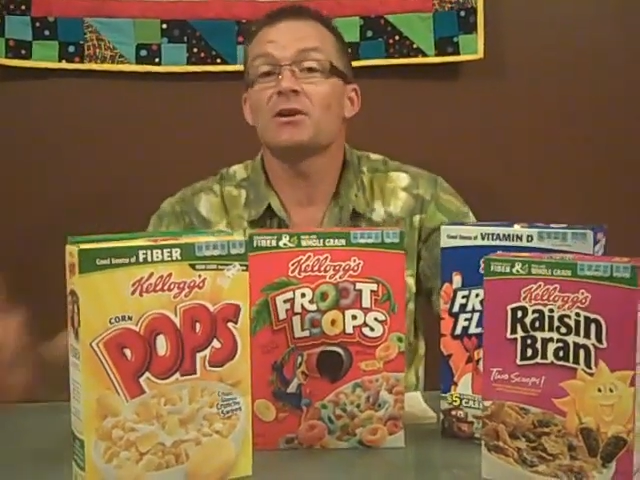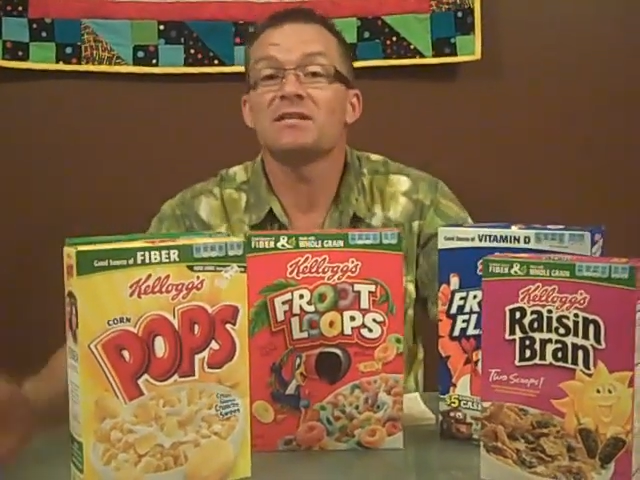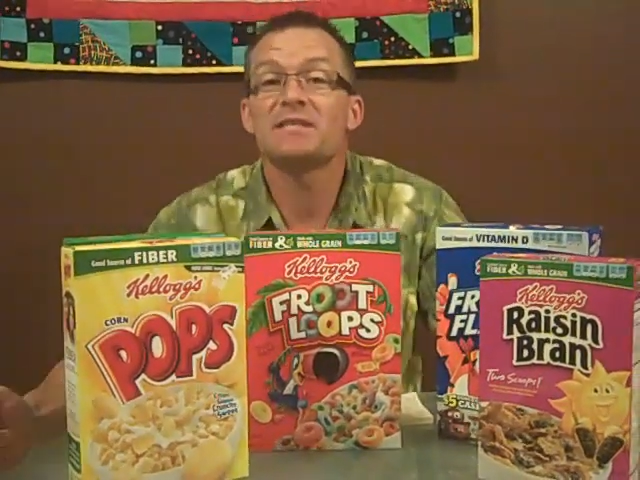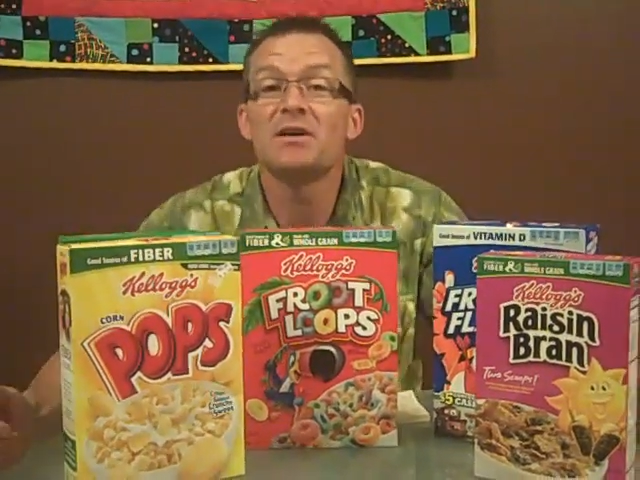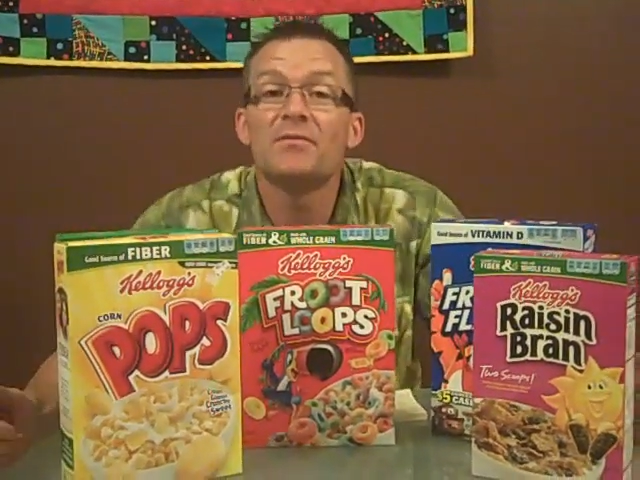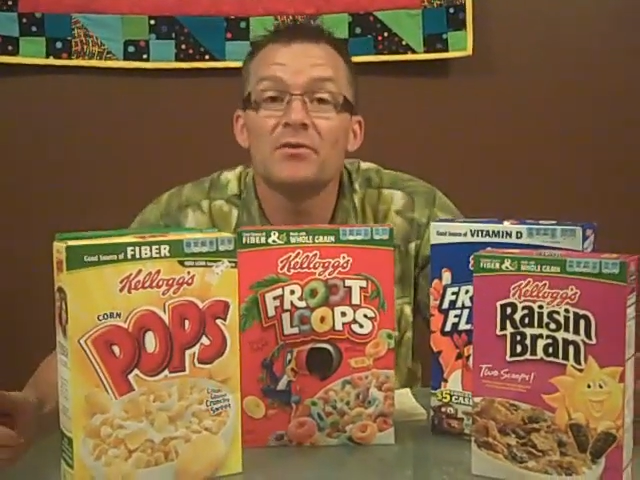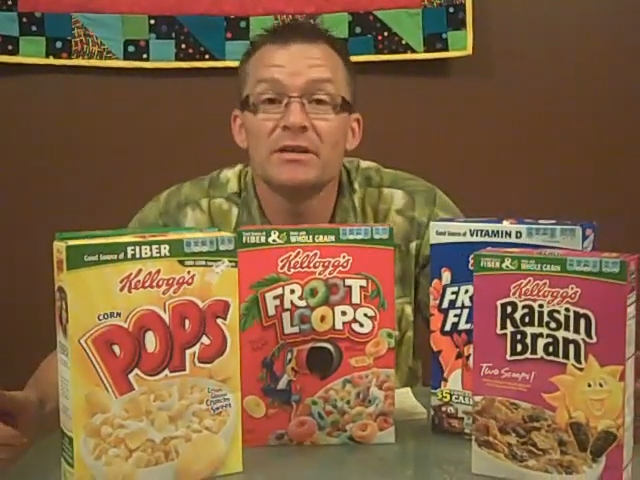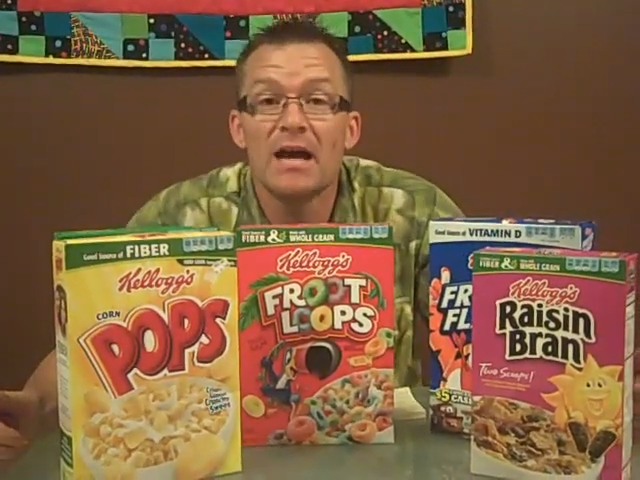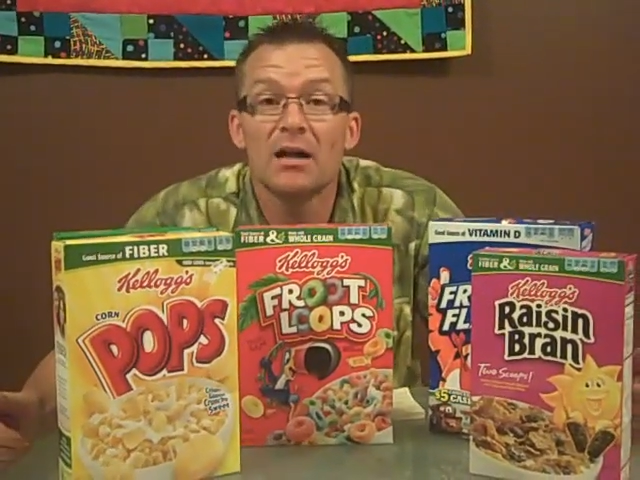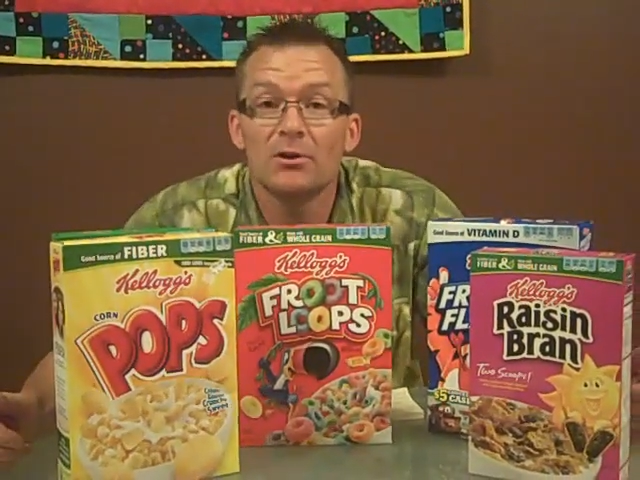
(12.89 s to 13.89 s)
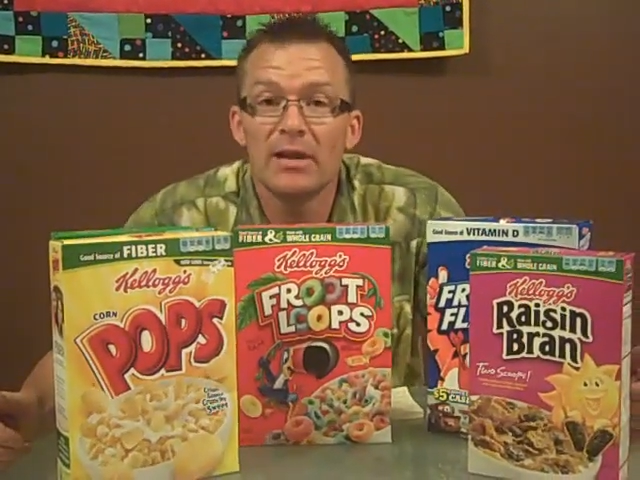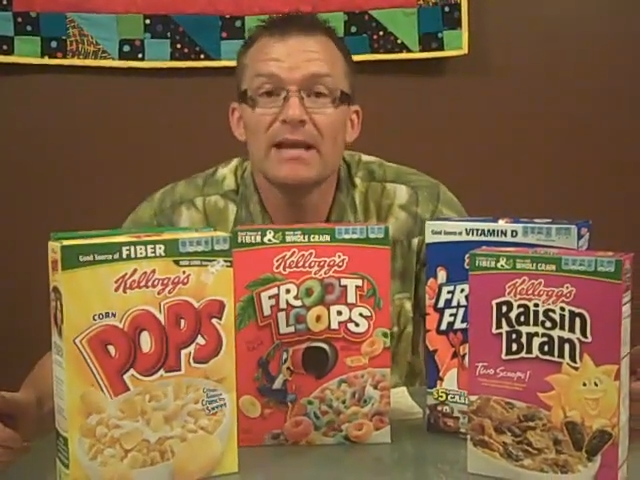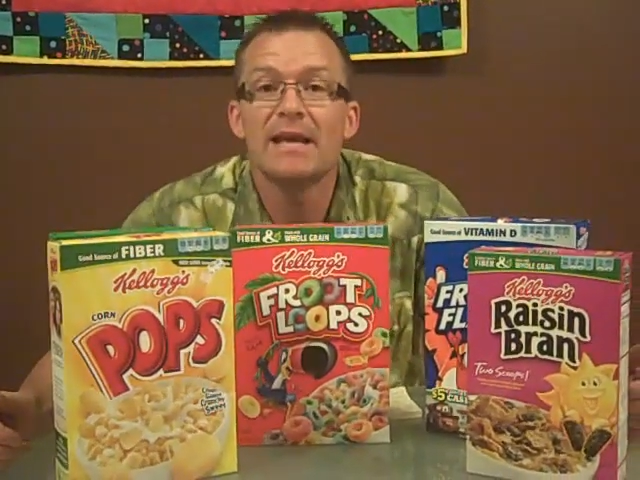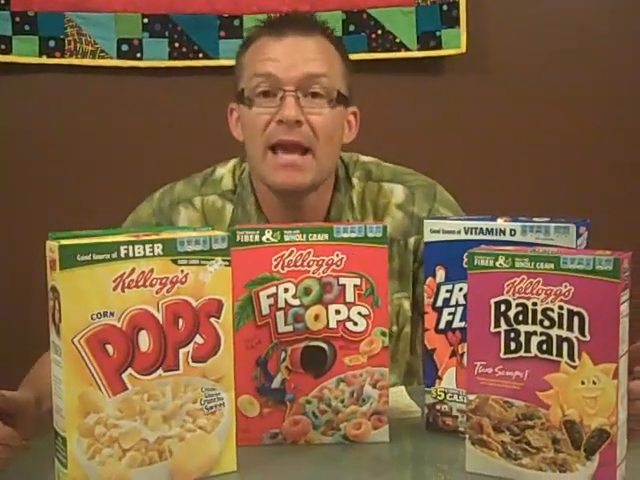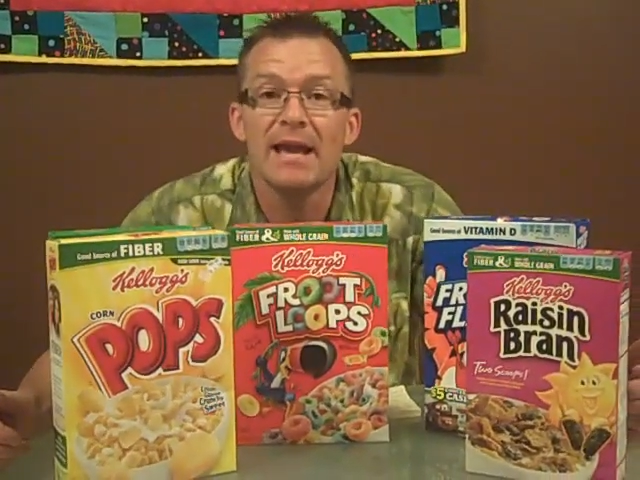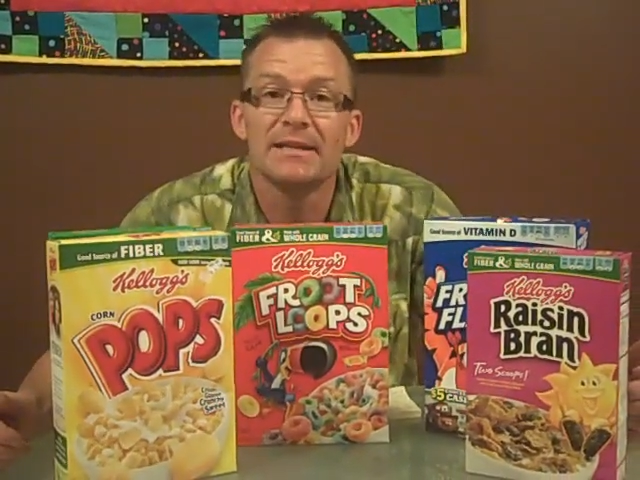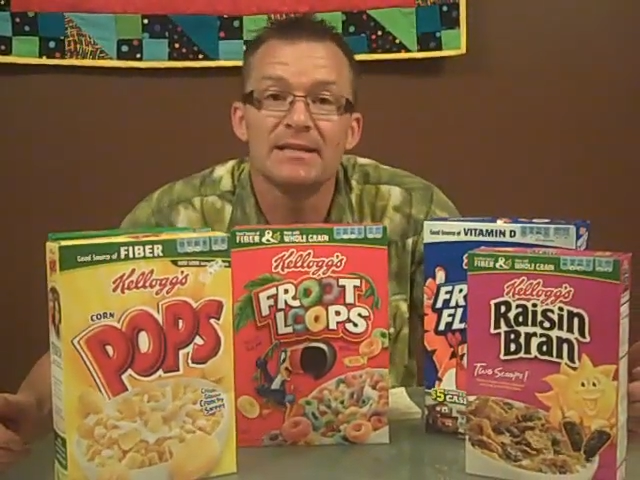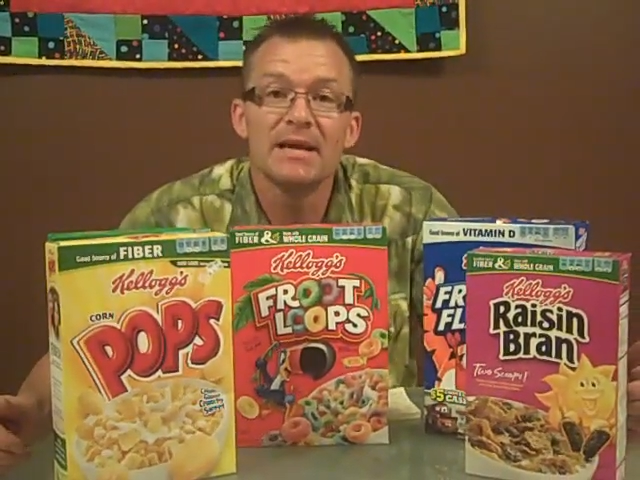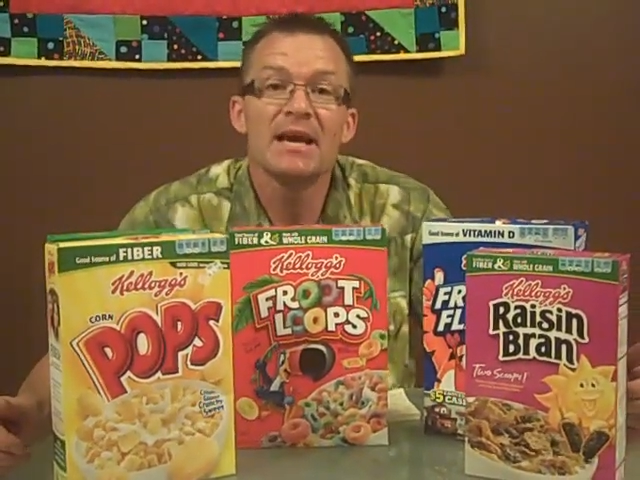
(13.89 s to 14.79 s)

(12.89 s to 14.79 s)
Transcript: are on sale for $1.88.